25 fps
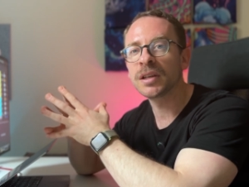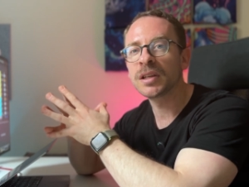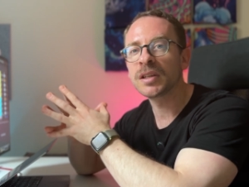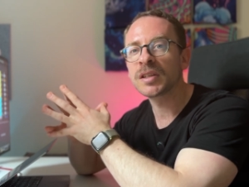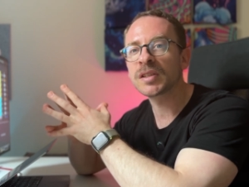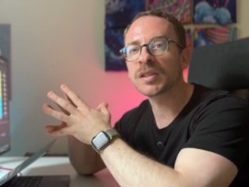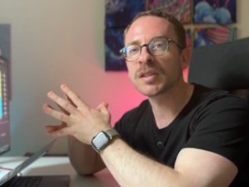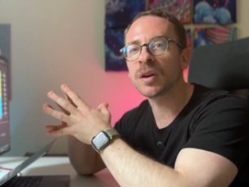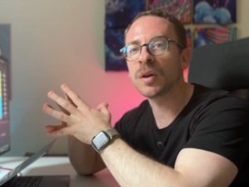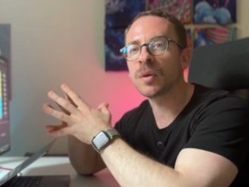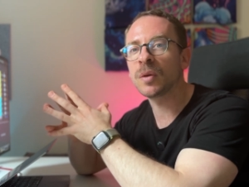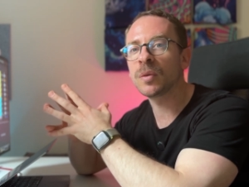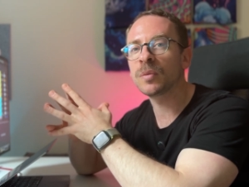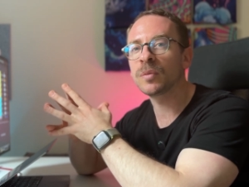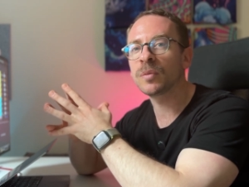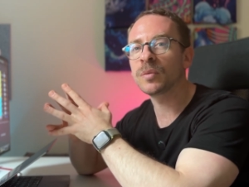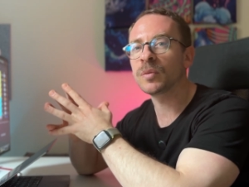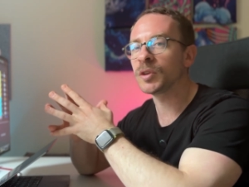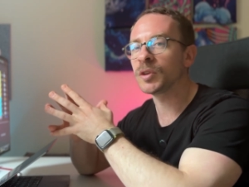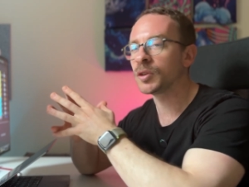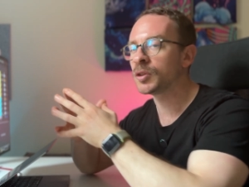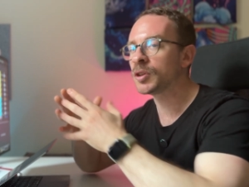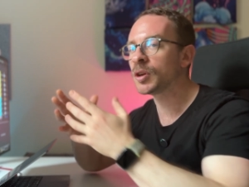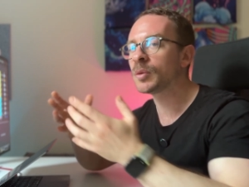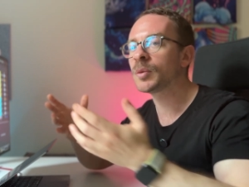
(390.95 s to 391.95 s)
So
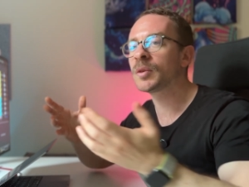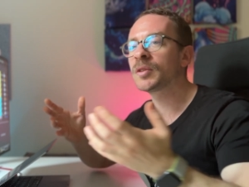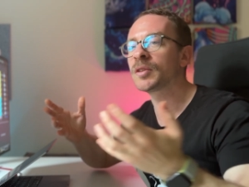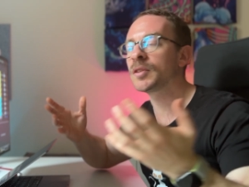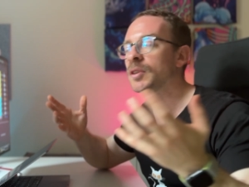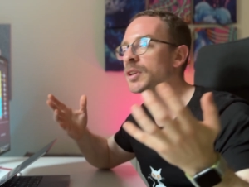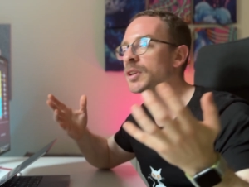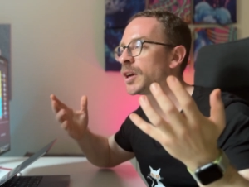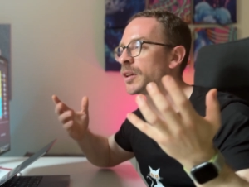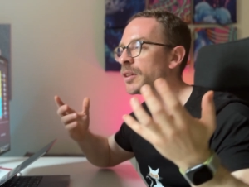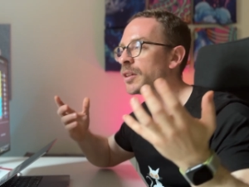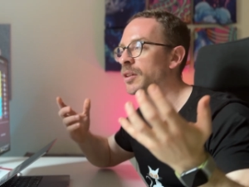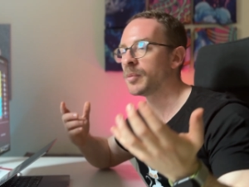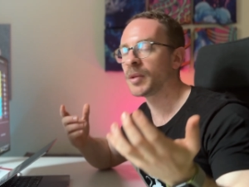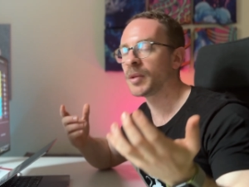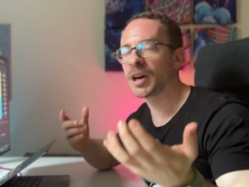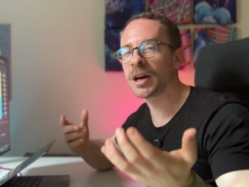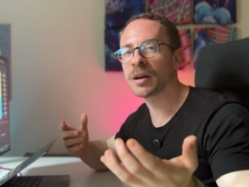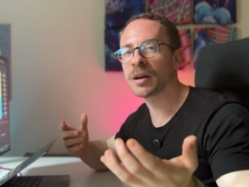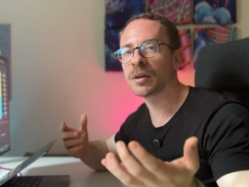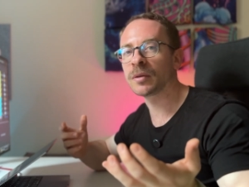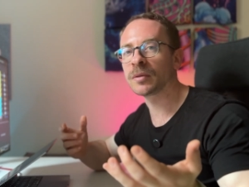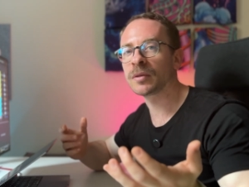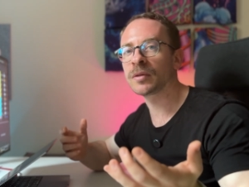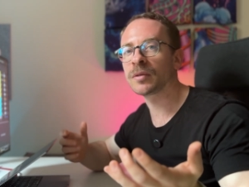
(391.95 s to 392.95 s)
you don't want to cut them
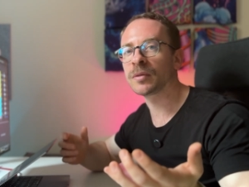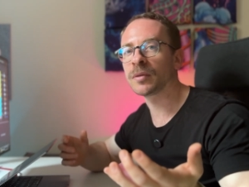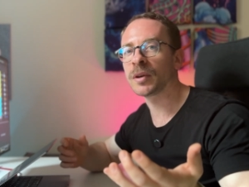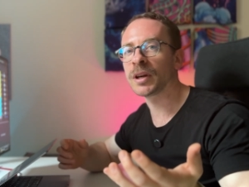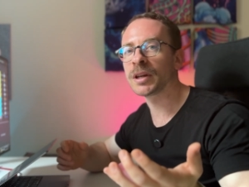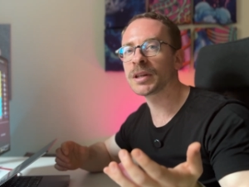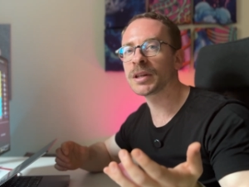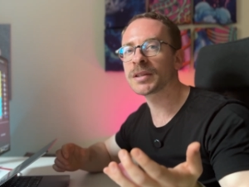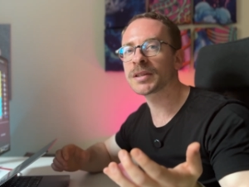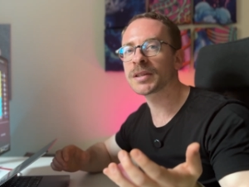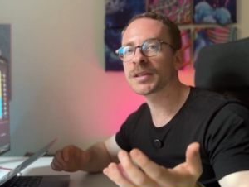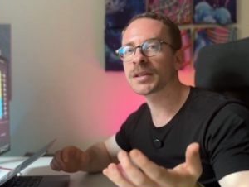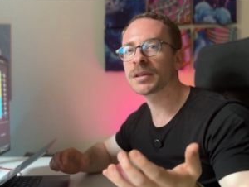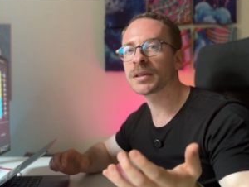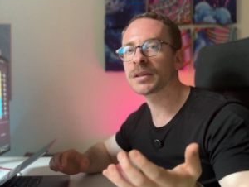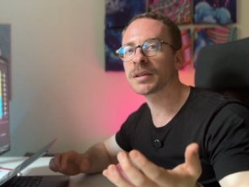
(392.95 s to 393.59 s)
out, right?